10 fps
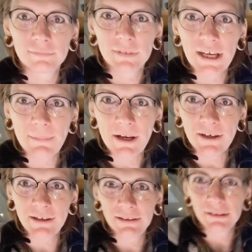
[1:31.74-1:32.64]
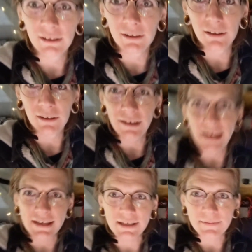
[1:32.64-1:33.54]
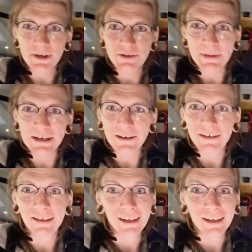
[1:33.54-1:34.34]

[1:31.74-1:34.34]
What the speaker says: Is that better? Oh, yes, much better.